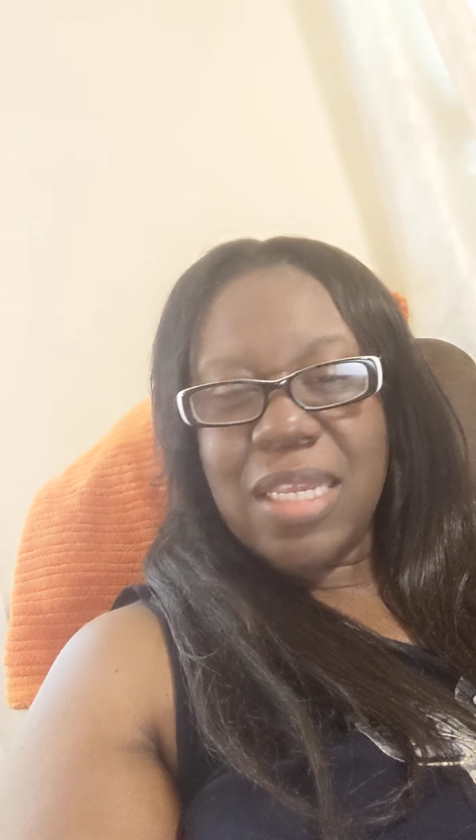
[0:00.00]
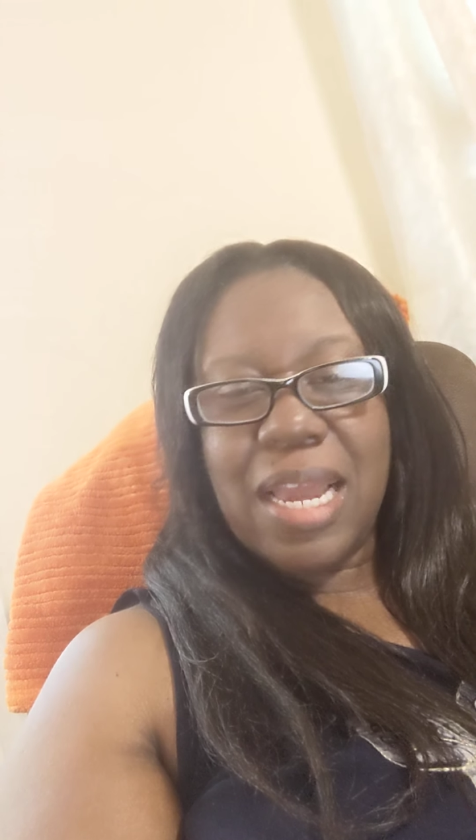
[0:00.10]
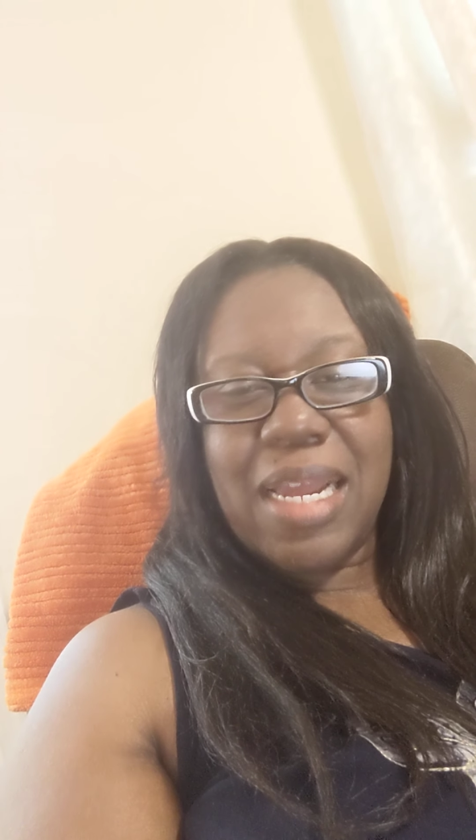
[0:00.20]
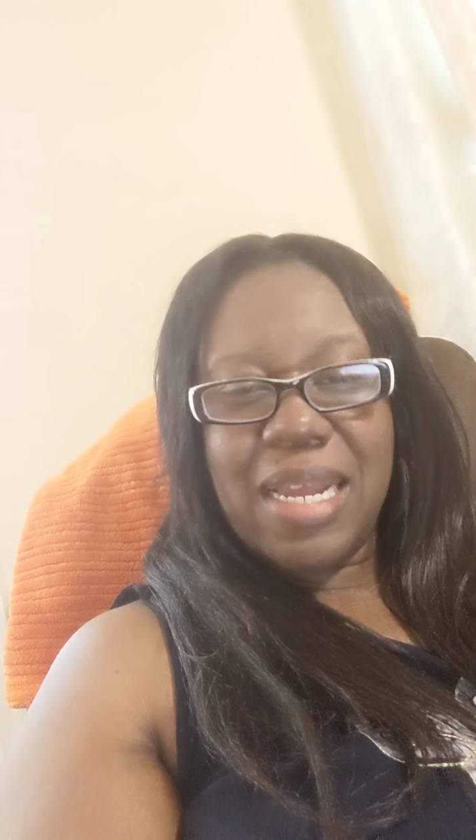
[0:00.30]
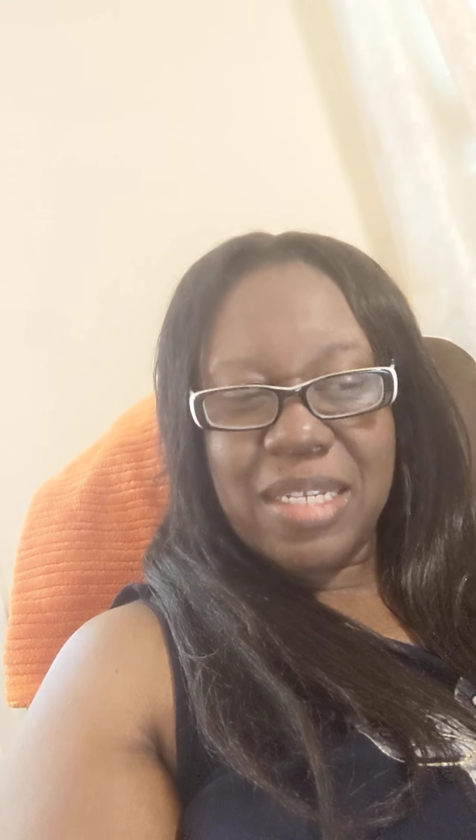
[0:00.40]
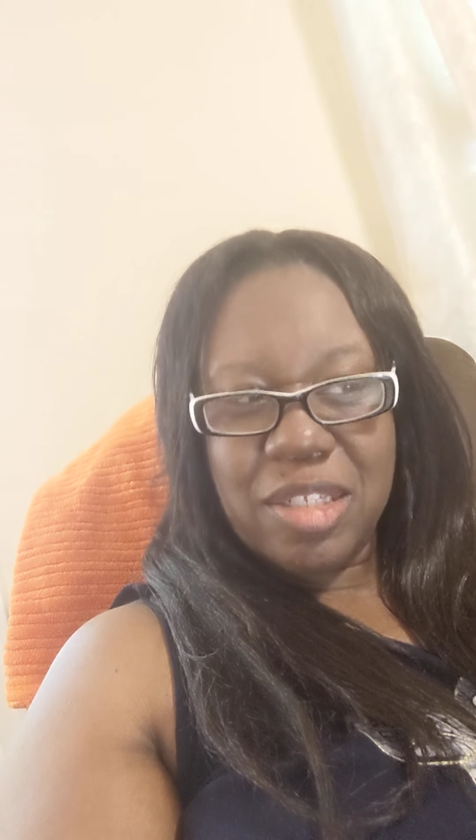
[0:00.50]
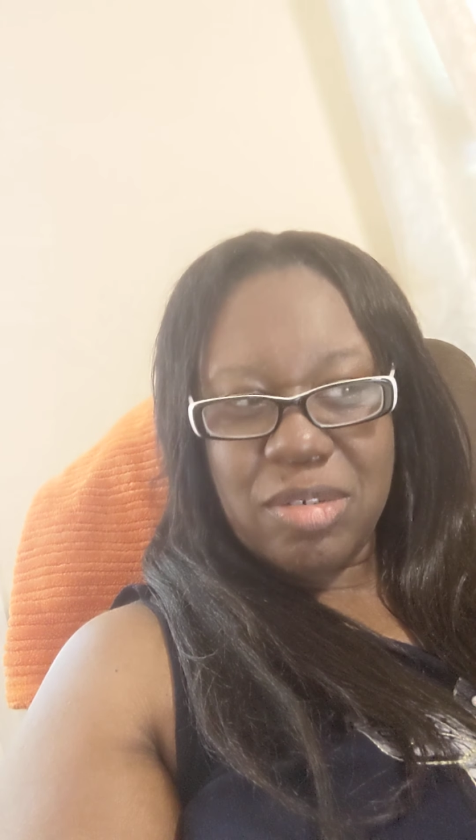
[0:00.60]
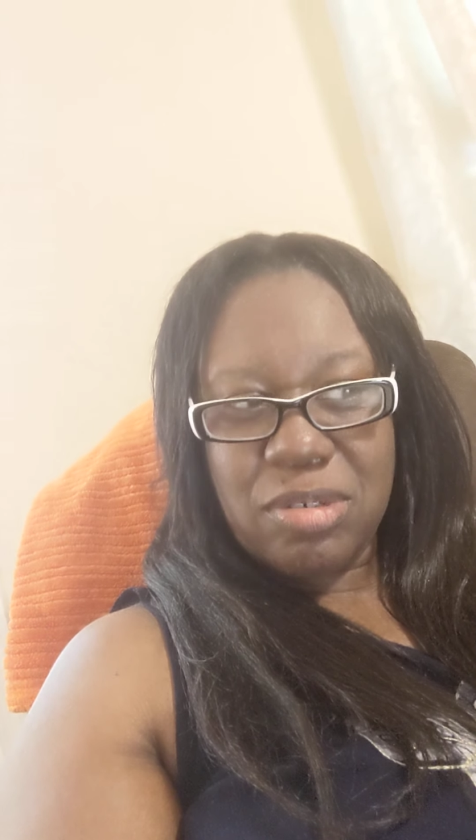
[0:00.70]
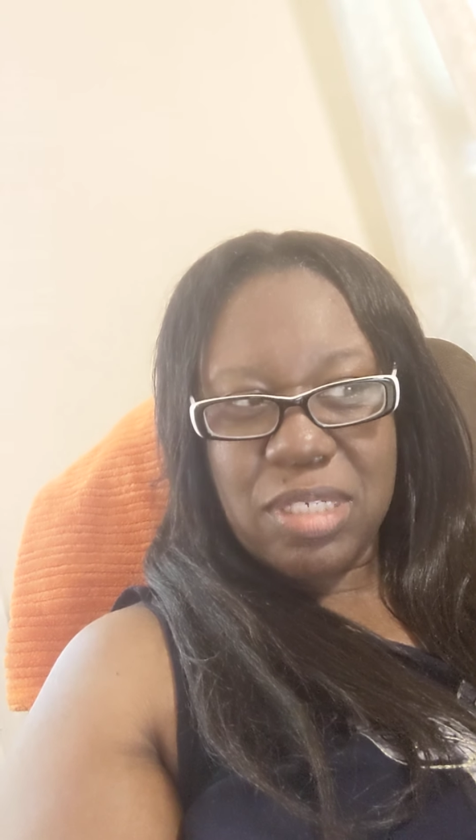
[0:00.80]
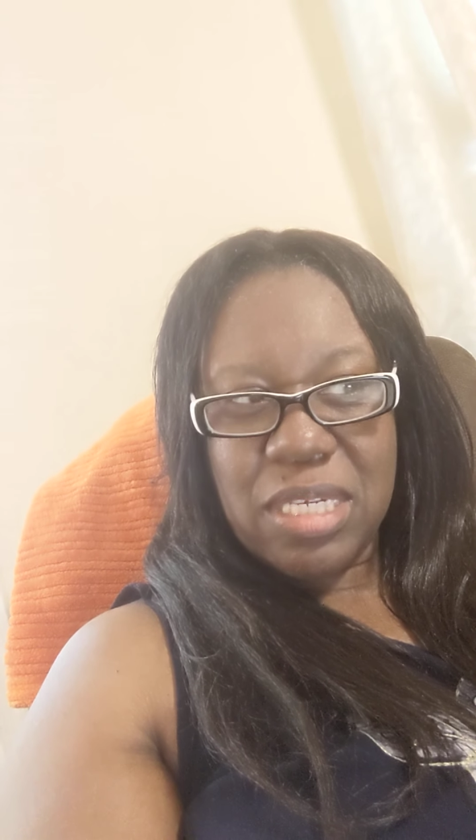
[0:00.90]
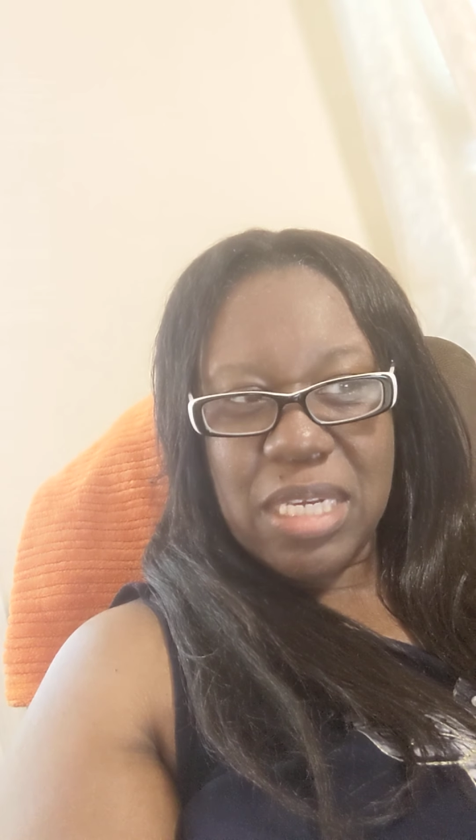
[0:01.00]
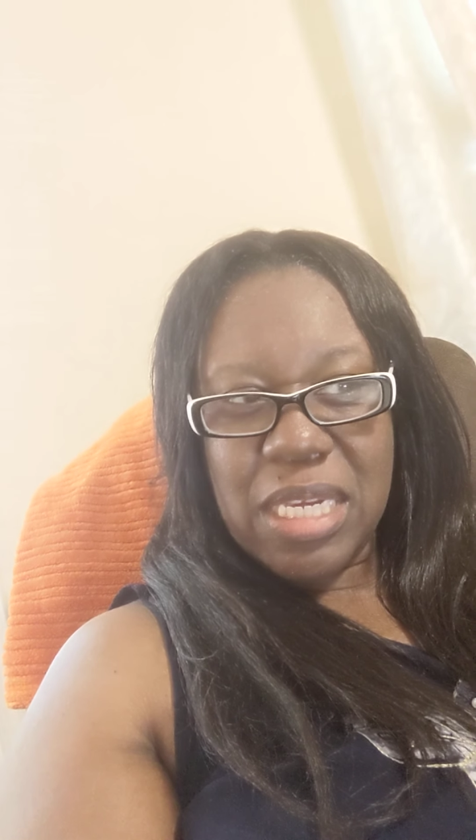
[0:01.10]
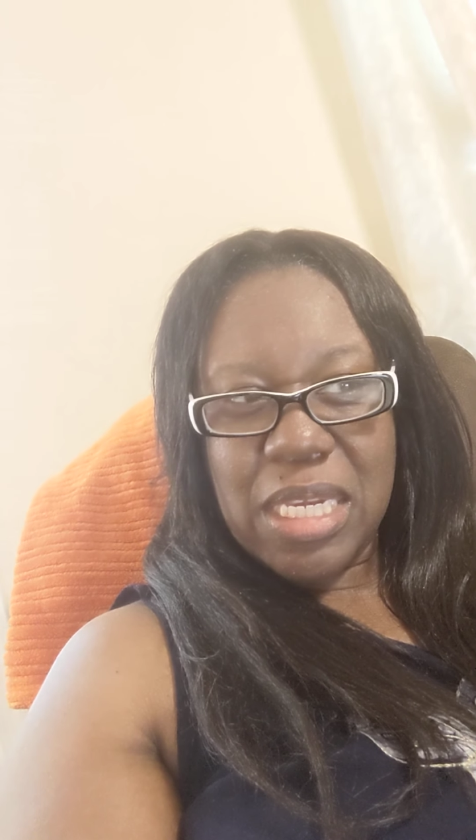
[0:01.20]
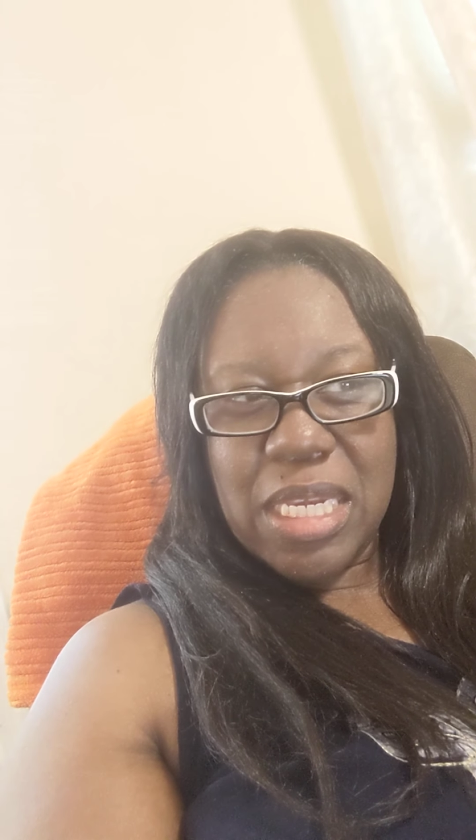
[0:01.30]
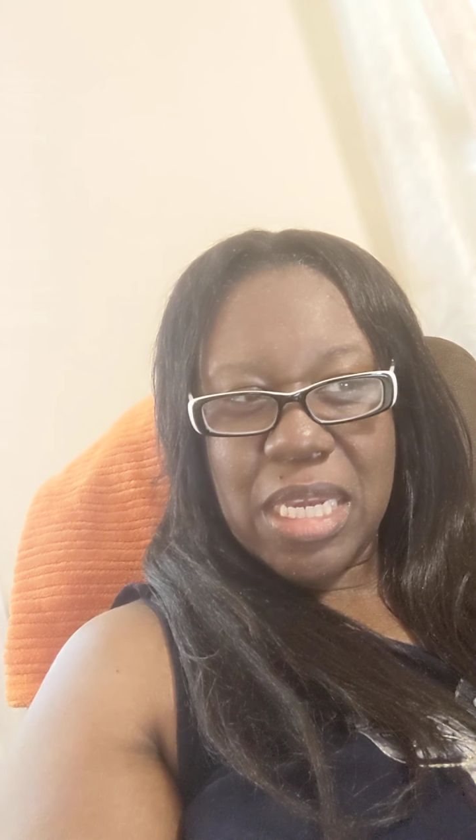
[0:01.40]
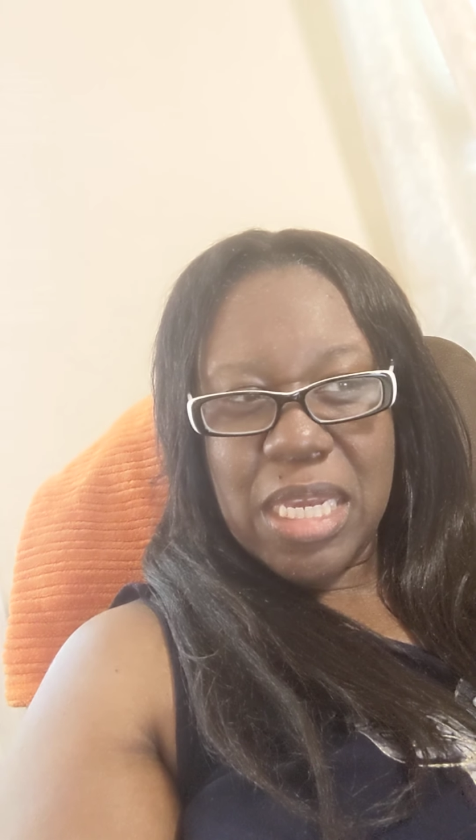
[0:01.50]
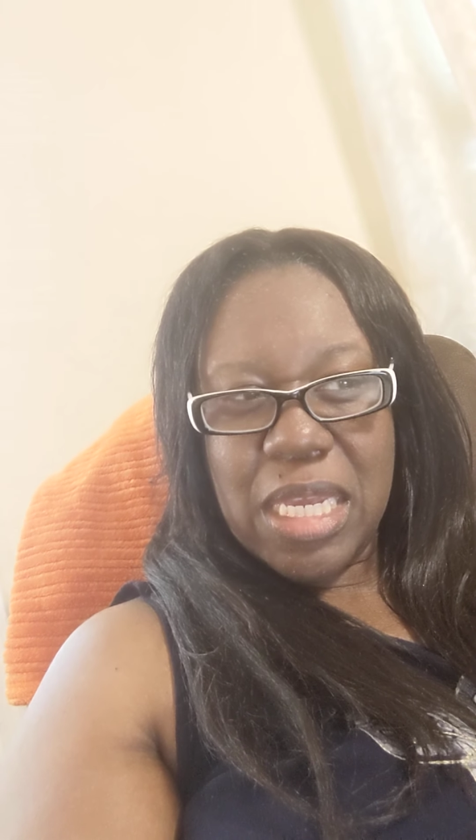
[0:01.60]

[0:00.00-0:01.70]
The IASOT,